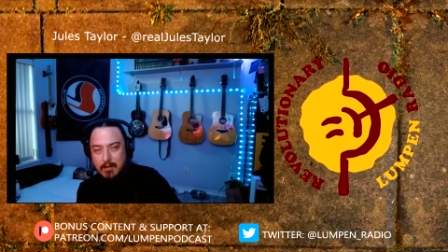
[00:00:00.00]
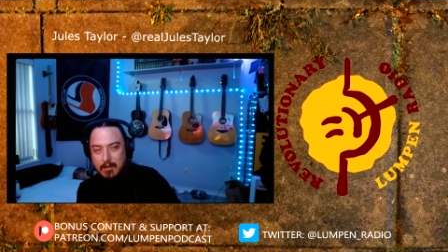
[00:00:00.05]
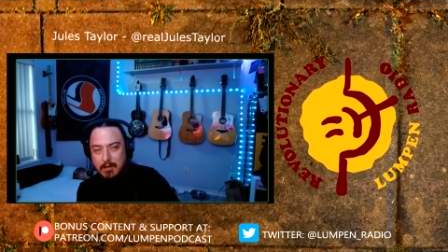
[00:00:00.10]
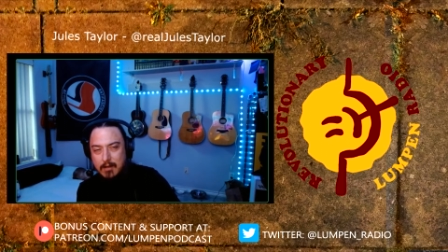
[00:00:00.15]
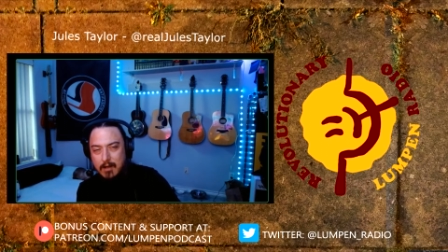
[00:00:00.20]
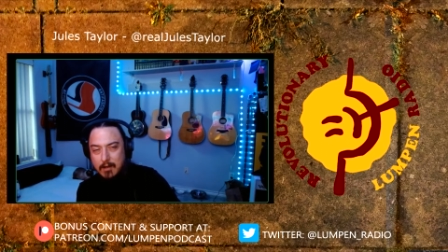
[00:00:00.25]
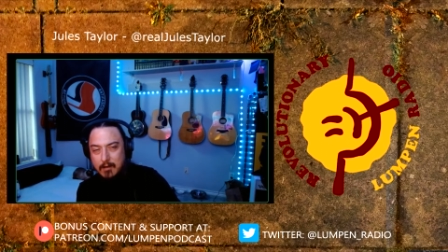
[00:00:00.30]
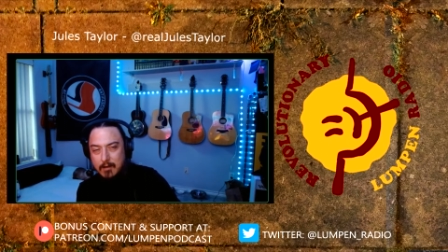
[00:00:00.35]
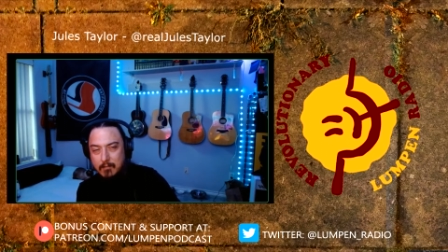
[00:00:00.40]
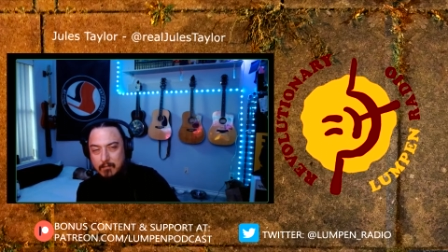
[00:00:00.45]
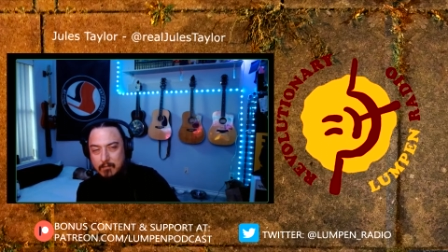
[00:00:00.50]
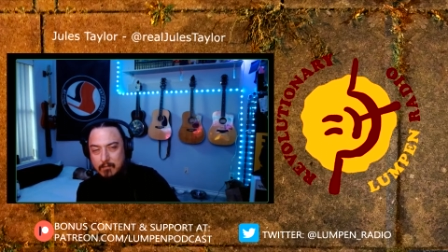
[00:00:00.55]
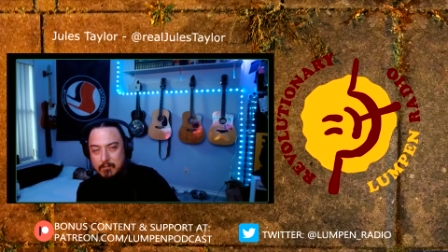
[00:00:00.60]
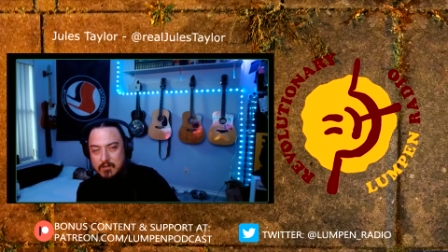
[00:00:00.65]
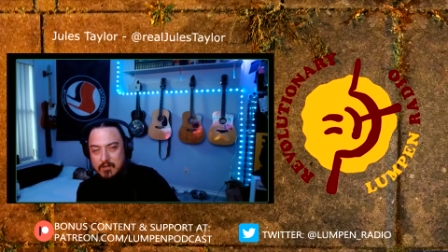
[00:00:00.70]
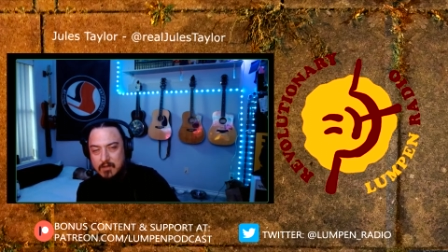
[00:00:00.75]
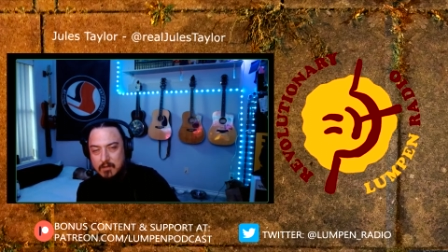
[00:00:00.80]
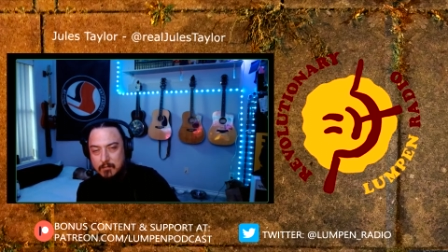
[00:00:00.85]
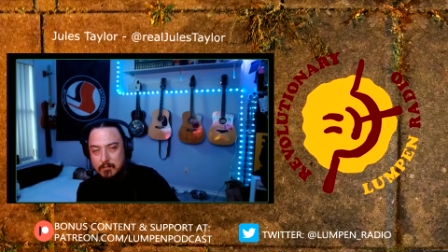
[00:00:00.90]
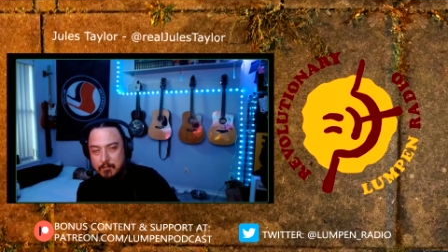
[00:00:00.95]

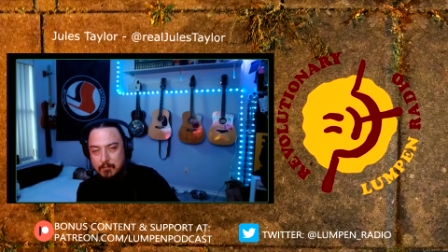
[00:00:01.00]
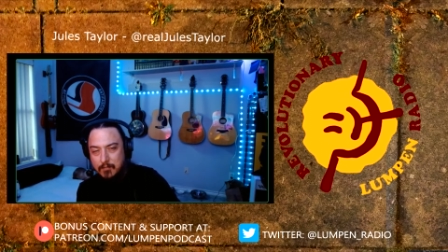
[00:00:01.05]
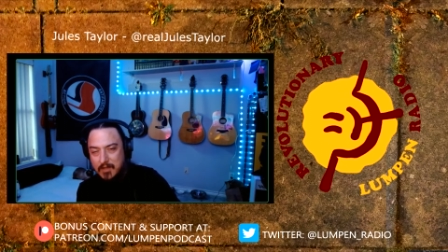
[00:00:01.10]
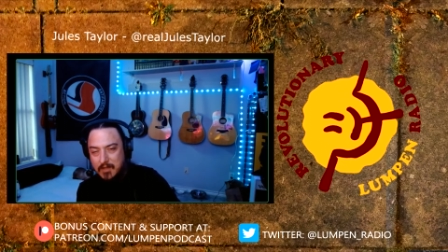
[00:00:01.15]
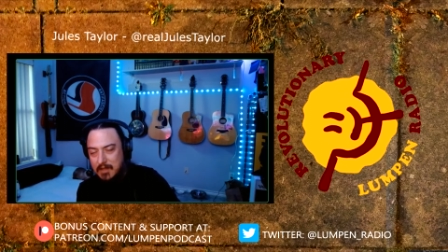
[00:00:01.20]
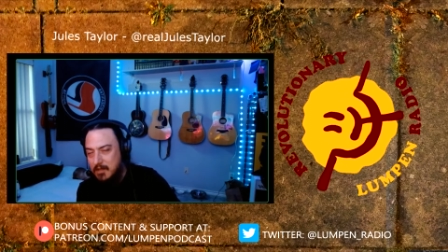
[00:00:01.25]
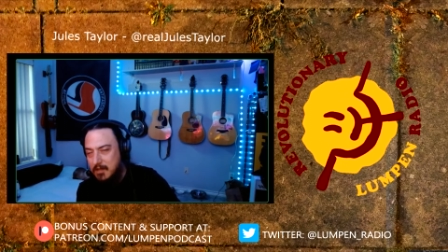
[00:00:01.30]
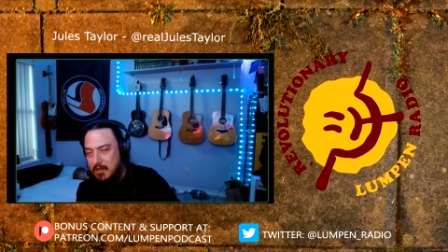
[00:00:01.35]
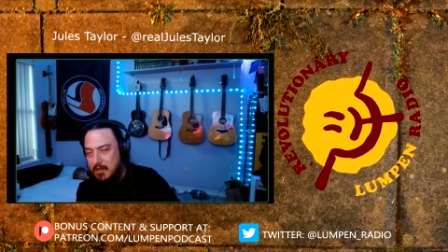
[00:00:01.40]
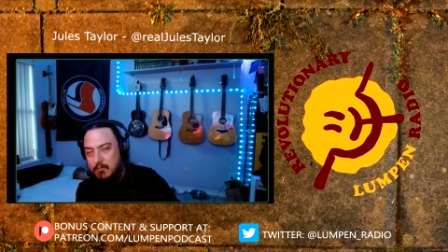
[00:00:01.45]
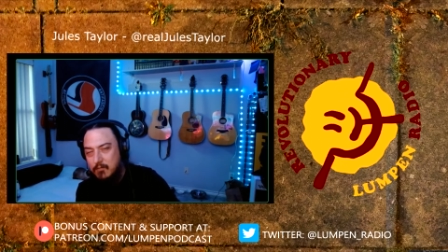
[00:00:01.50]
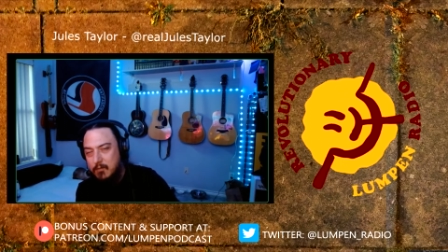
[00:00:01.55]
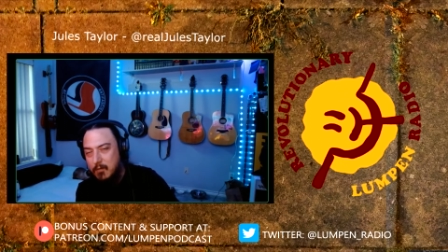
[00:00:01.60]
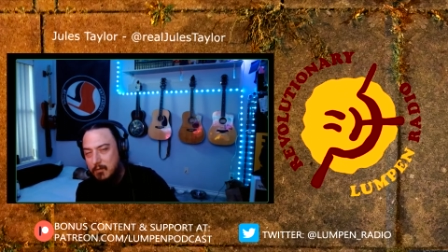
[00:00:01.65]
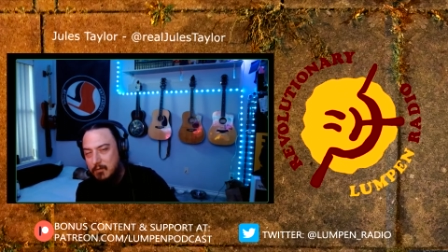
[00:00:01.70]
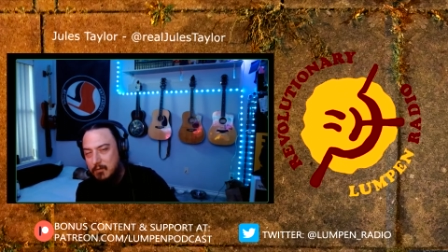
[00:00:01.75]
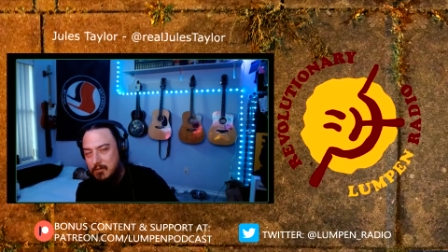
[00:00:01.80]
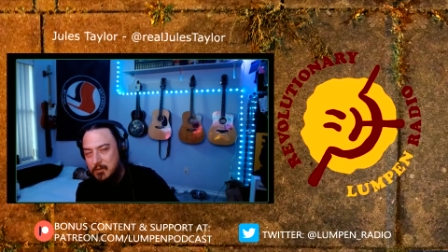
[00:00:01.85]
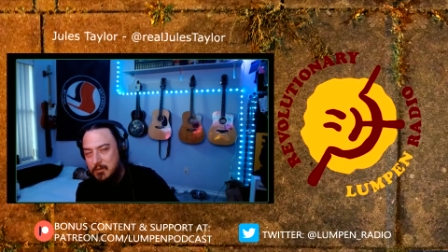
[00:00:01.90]
some Indian folks